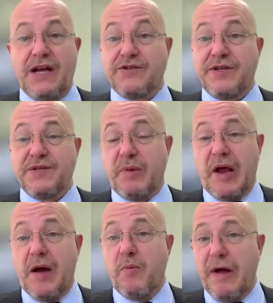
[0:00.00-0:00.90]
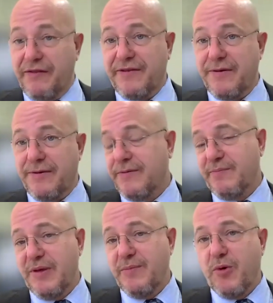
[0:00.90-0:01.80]
countries become
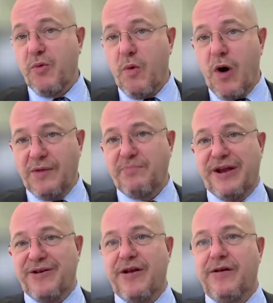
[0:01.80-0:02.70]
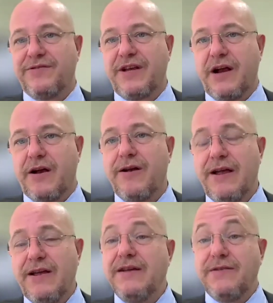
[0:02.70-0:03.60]
wealthier, people want better
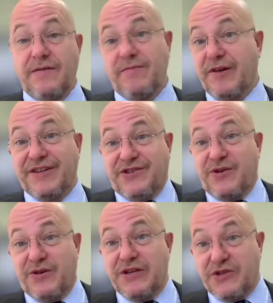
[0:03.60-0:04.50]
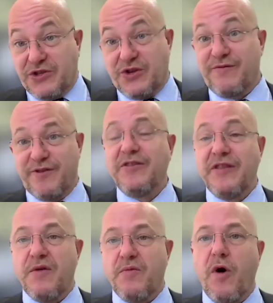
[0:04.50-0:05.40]
healthcare. Well, they certainly deserve it
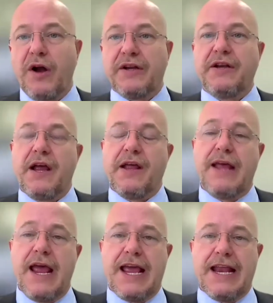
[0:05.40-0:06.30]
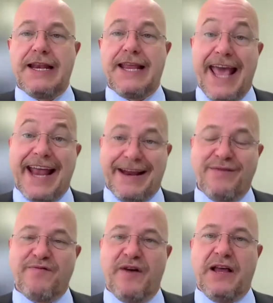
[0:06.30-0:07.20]
and they want it and they can get
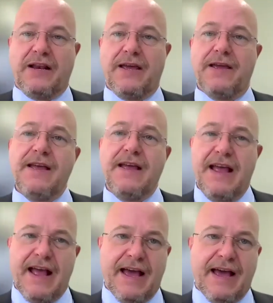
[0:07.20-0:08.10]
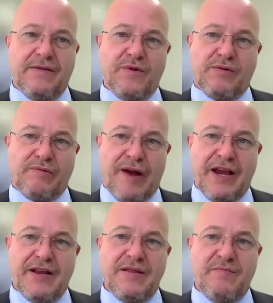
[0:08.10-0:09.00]
it finally. And we're
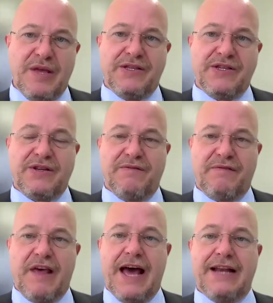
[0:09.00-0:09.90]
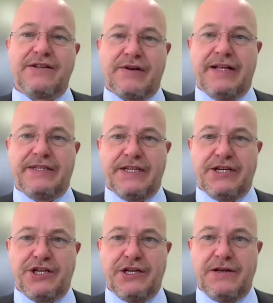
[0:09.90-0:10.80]
right in the midst of that
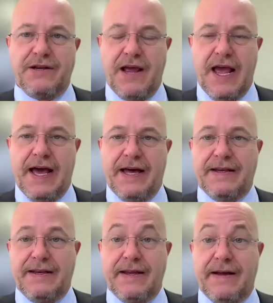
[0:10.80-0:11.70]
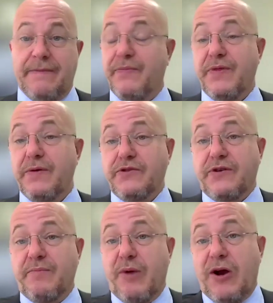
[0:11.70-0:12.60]
transition. And
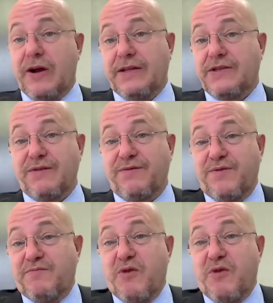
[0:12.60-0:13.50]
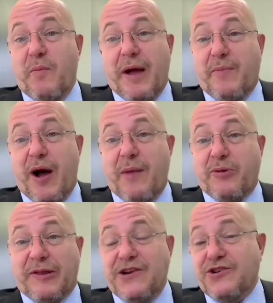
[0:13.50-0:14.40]
those are markets, if you go by
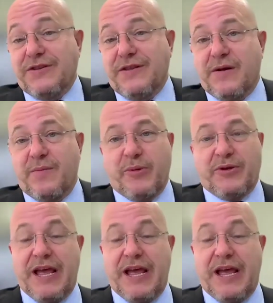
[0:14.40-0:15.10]
population, that are